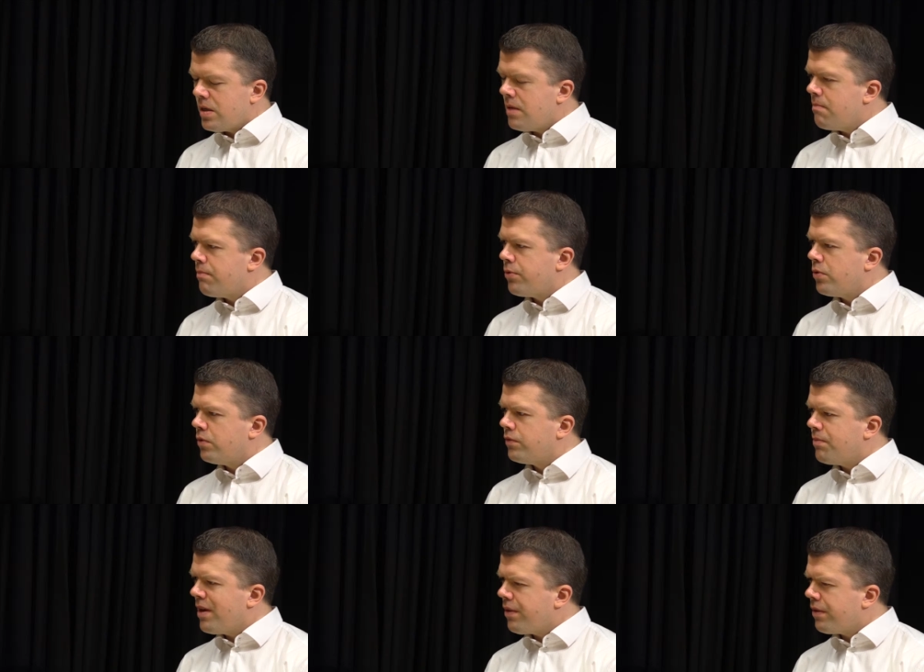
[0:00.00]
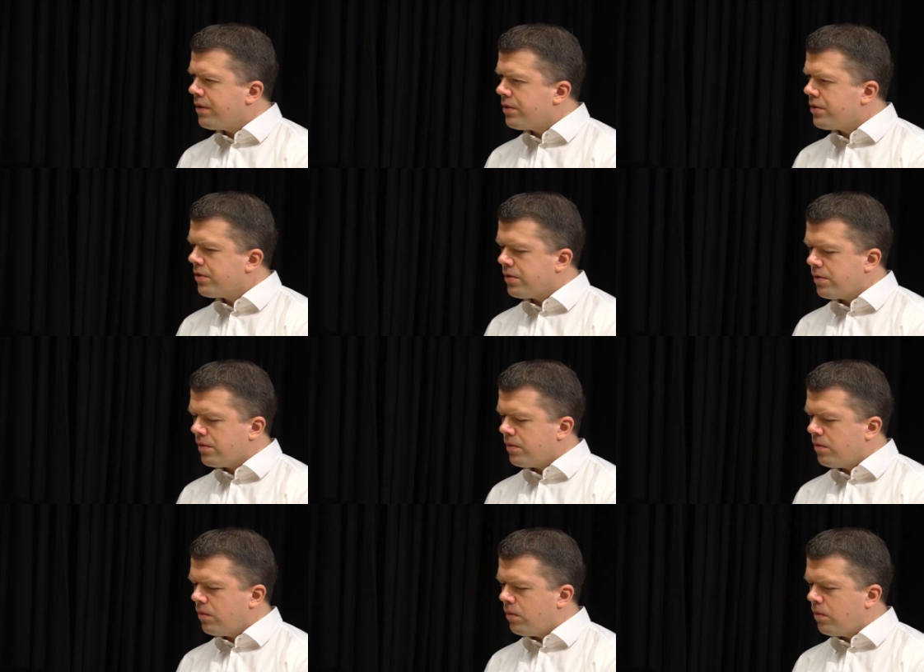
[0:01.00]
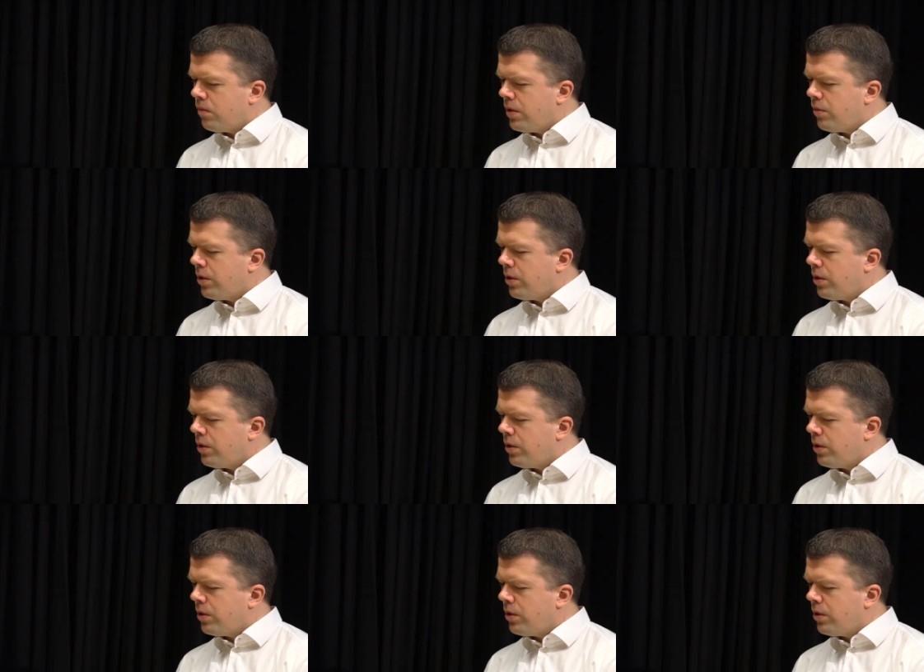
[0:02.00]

improved methods, we